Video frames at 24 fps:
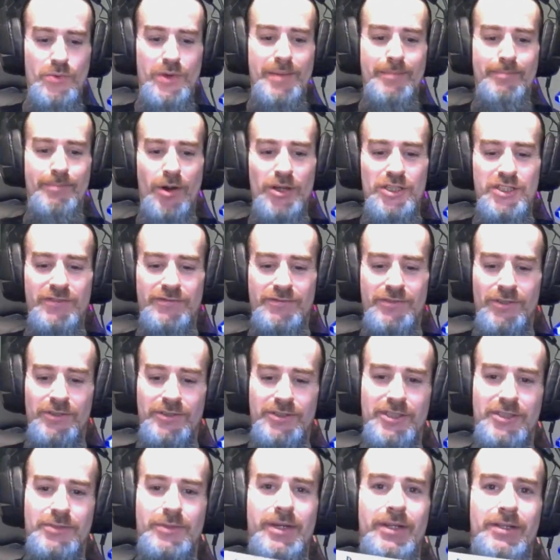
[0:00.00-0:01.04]
embossed
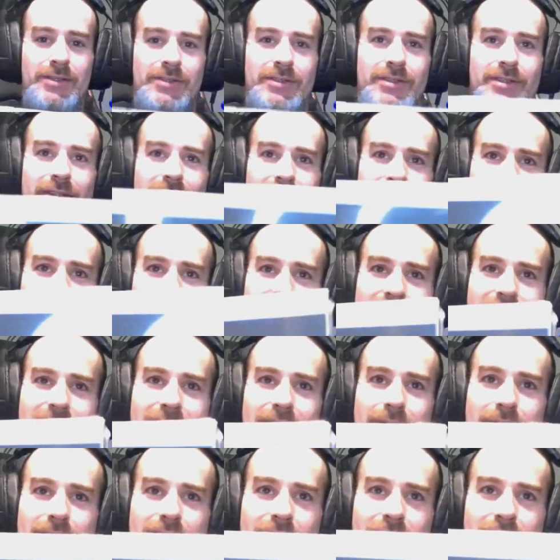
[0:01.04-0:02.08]
front as well.
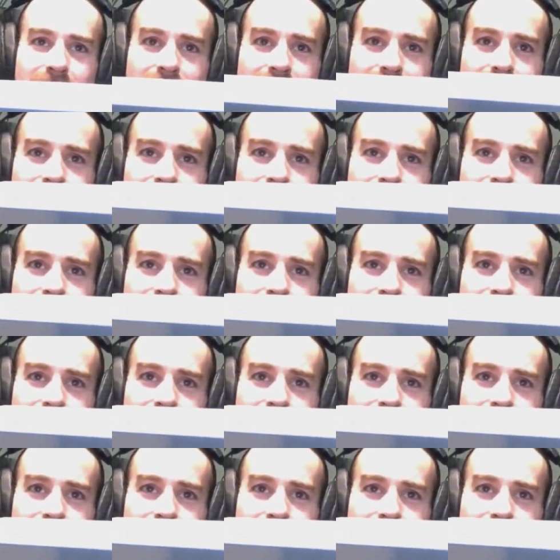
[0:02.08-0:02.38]
There we go.